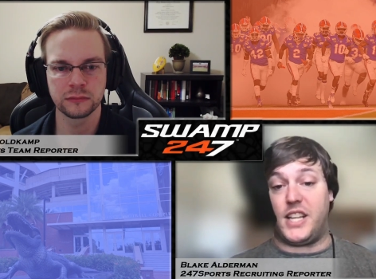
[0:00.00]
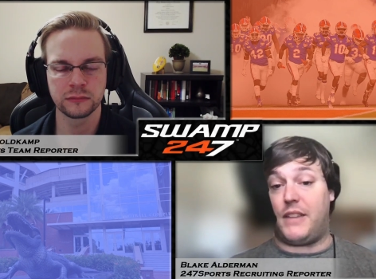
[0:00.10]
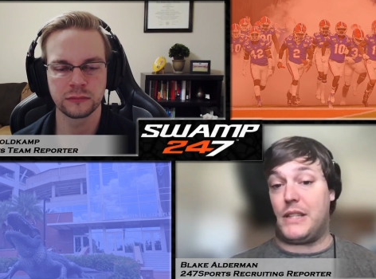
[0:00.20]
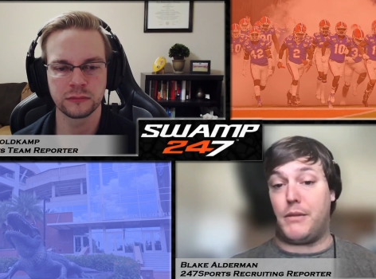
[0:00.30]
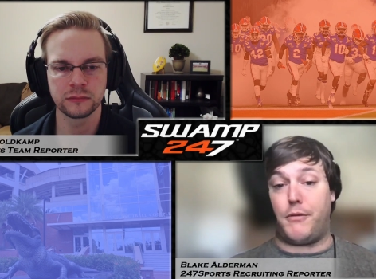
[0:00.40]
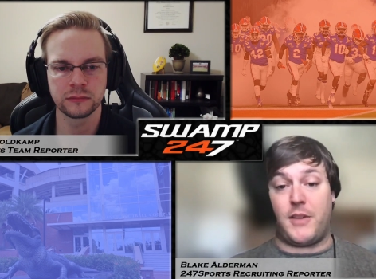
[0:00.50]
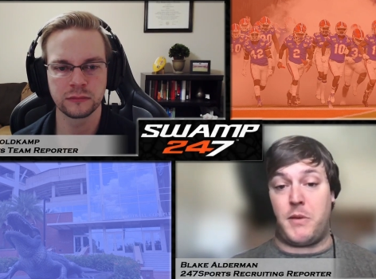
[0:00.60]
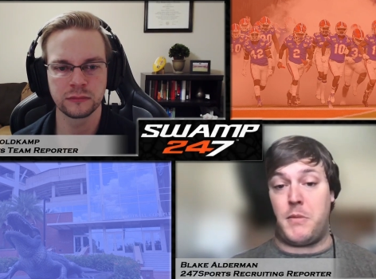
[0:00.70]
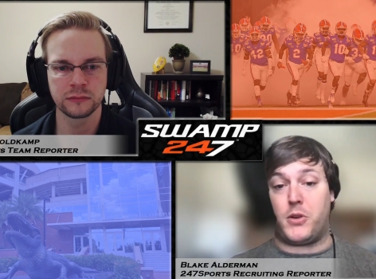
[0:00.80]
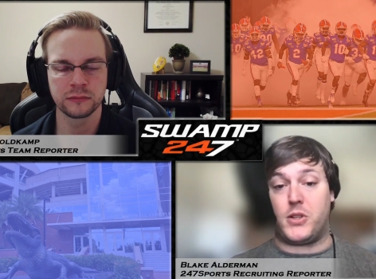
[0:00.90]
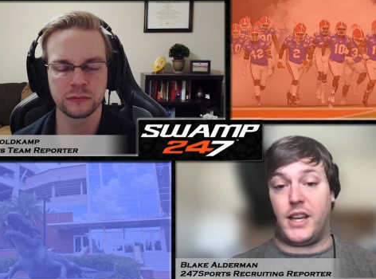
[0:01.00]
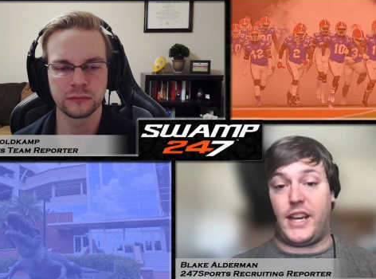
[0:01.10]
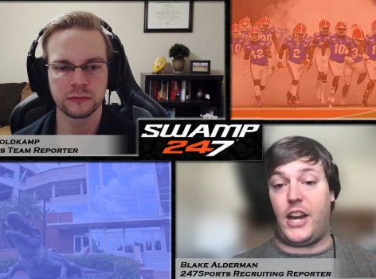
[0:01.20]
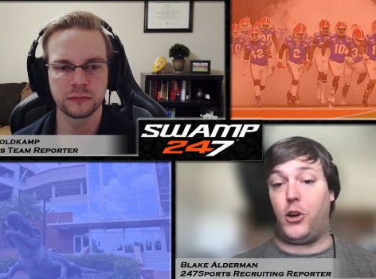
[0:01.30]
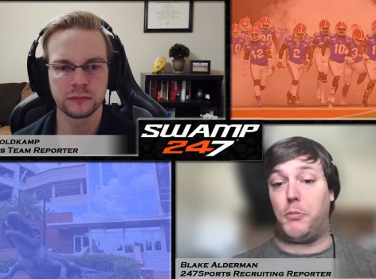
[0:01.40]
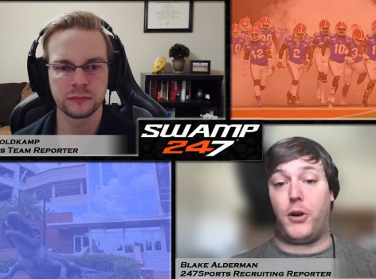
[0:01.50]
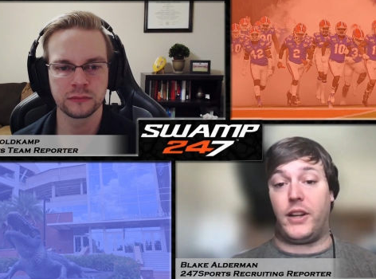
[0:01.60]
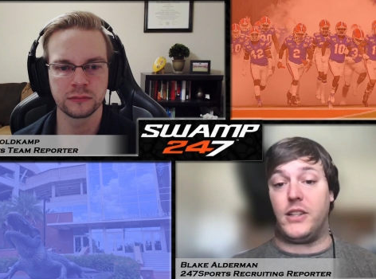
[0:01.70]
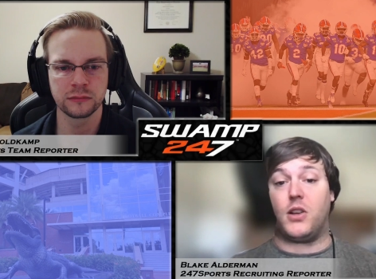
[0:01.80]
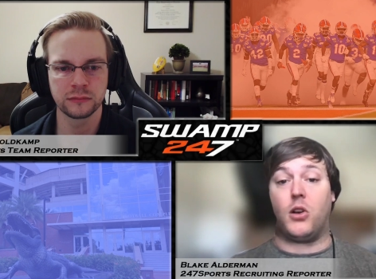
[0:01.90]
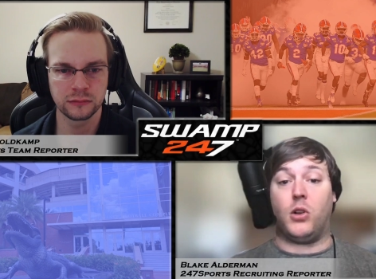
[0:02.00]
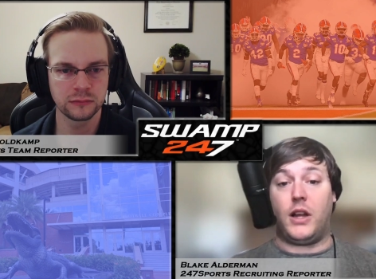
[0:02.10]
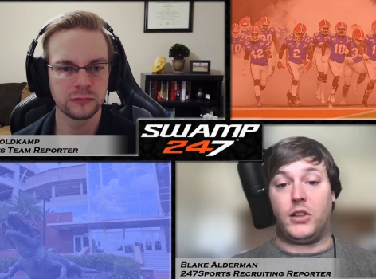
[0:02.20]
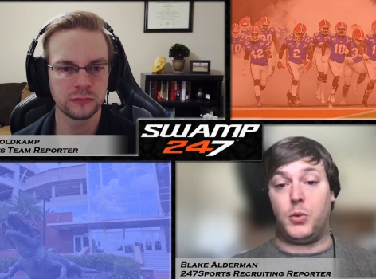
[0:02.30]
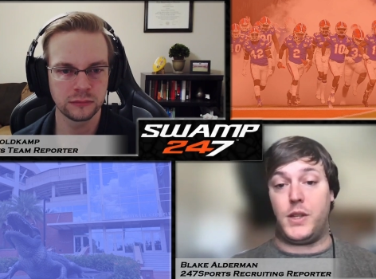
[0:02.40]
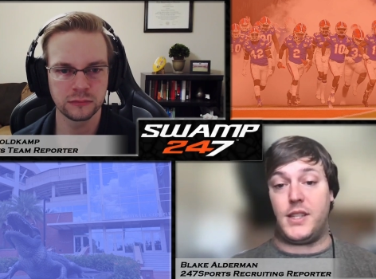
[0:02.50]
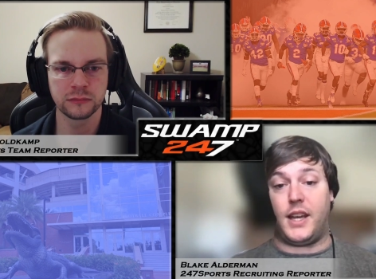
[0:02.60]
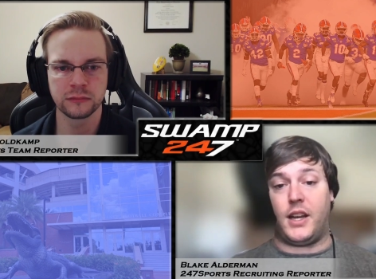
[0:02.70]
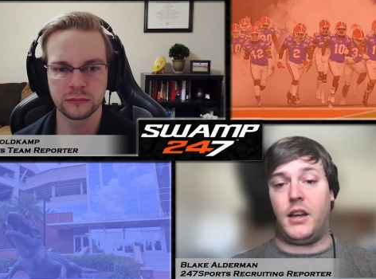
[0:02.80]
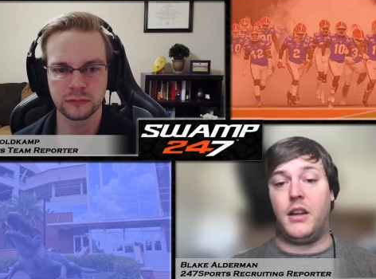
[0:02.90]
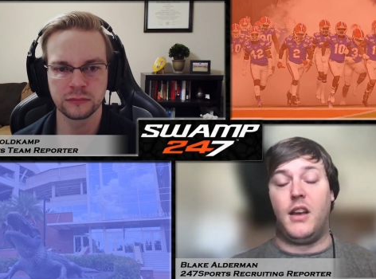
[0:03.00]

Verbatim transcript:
Speaker 1: even some family members, like a Harold Perkins uncle out in Louisiana.